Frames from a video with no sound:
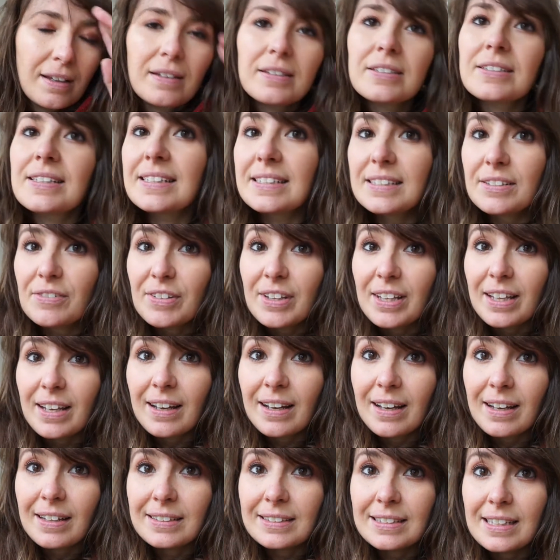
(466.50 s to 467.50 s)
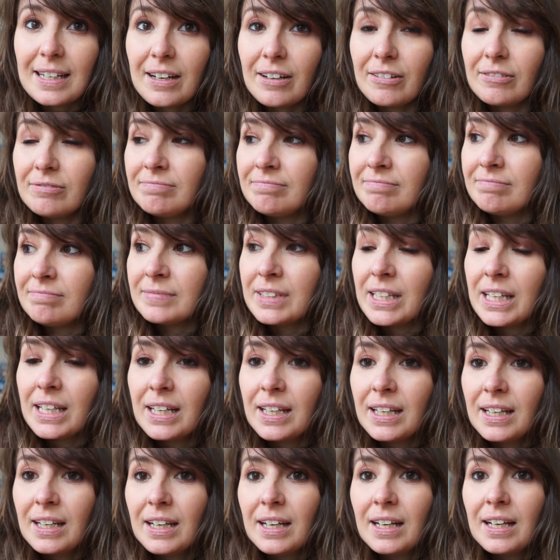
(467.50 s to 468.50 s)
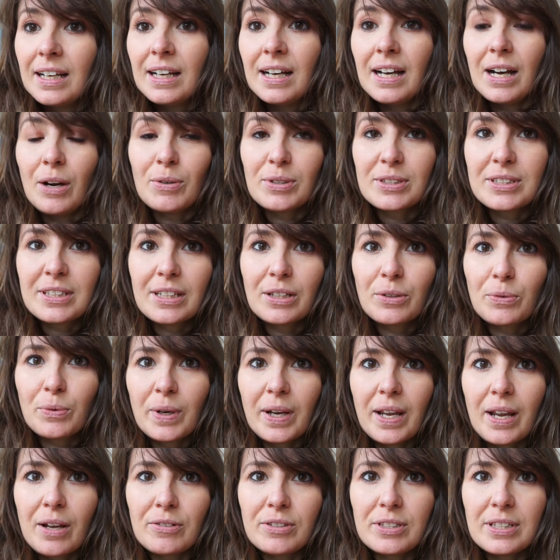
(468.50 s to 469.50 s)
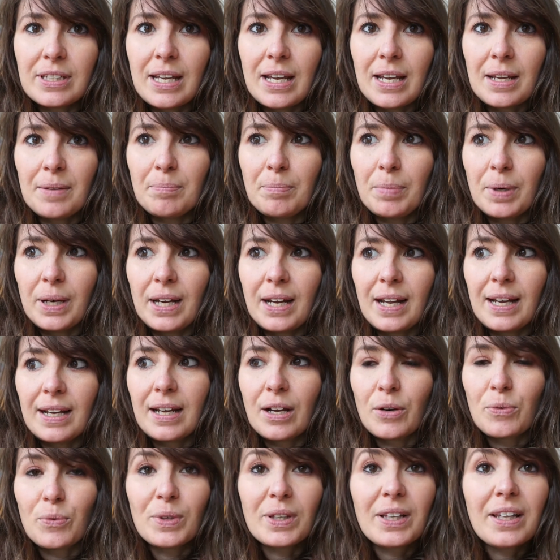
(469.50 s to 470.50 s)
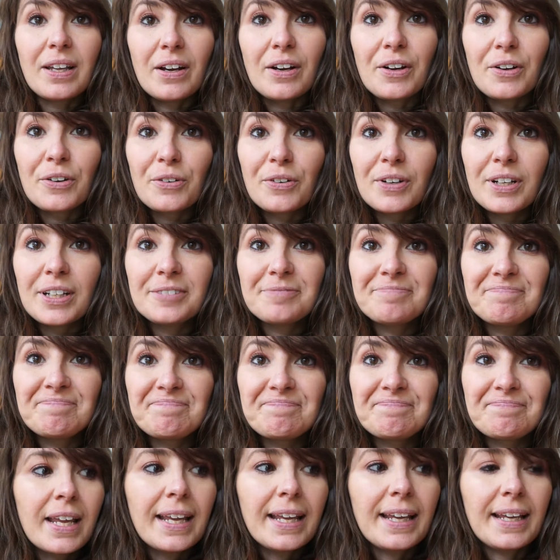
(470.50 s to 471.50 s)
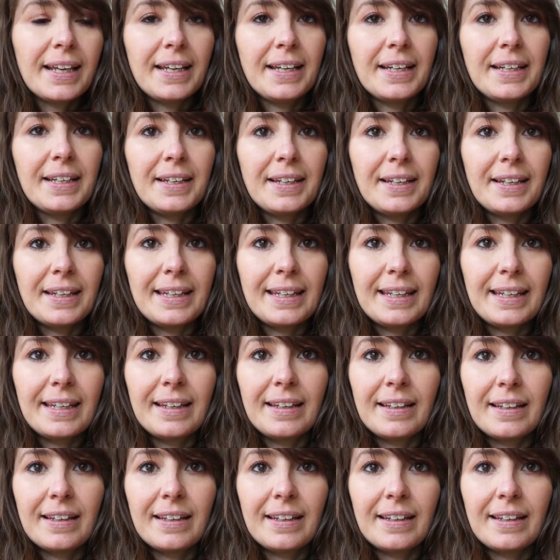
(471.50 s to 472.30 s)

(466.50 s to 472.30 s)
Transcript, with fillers: So that's everything I got in town. I wasn't gonna work out today, but I got really hungry and